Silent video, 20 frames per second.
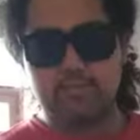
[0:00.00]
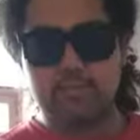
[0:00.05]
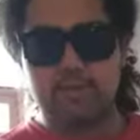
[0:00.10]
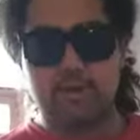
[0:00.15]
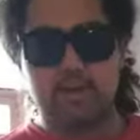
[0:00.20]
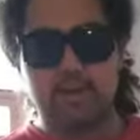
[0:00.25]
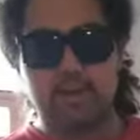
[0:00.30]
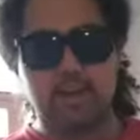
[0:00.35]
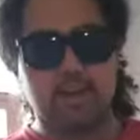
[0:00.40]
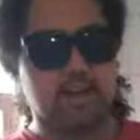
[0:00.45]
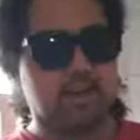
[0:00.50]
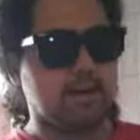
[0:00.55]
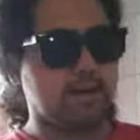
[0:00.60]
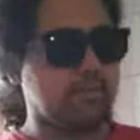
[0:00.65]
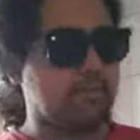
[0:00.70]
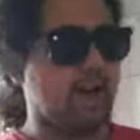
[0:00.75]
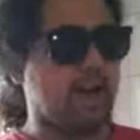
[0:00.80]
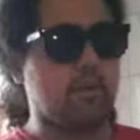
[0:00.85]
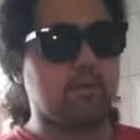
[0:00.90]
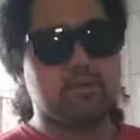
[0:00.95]
but
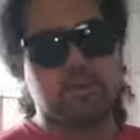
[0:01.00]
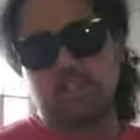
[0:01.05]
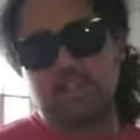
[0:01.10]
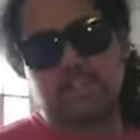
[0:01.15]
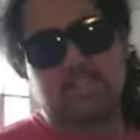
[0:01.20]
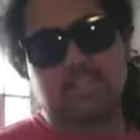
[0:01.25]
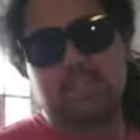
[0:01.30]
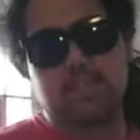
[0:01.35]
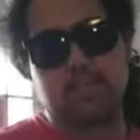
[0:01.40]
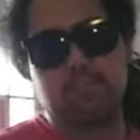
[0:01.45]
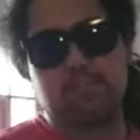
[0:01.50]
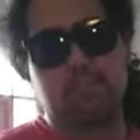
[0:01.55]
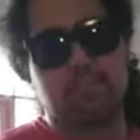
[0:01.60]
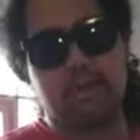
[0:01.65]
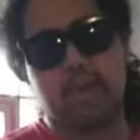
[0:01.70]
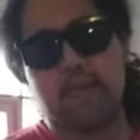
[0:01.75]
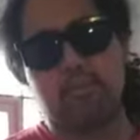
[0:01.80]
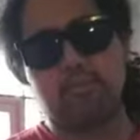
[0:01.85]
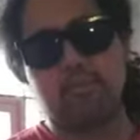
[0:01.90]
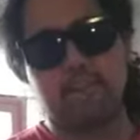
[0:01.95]
I would just keep
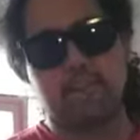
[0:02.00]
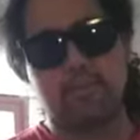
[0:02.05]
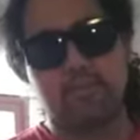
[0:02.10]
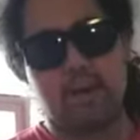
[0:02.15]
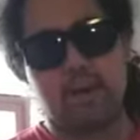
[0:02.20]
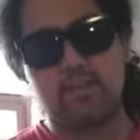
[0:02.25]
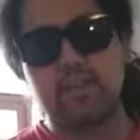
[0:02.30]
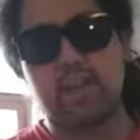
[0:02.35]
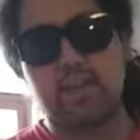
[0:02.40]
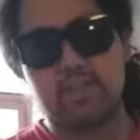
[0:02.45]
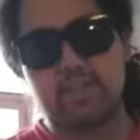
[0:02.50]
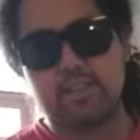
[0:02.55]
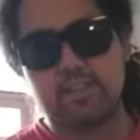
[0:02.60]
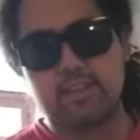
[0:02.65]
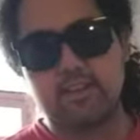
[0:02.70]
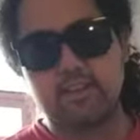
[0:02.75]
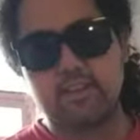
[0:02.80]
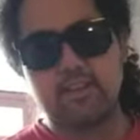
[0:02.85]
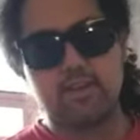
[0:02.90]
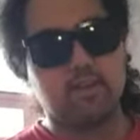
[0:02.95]
babbling about
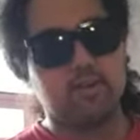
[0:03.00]
nothing